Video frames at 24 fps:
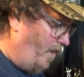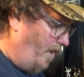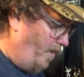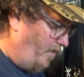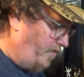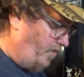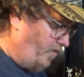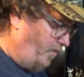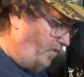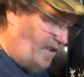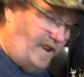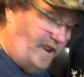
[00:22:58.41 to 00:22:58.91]

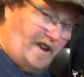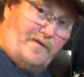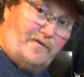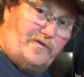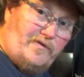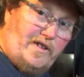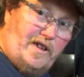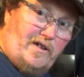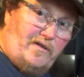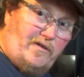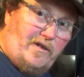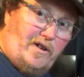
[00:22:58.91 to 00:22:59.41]
so that
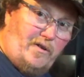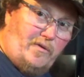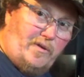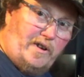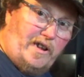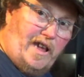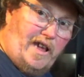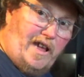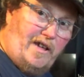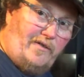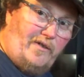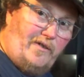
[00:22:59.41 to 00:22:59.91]
everything will go
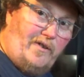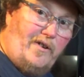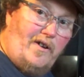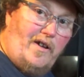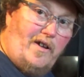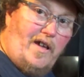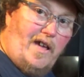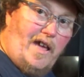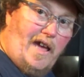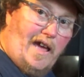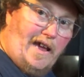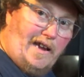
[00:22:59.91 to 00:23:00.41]
together,
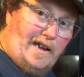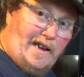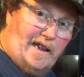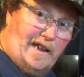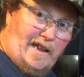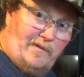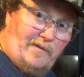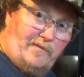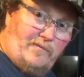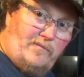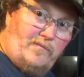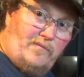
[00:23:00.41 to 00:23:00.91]
and
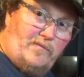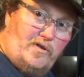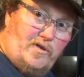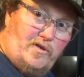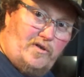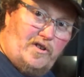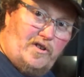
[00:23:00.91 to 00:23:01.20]
then you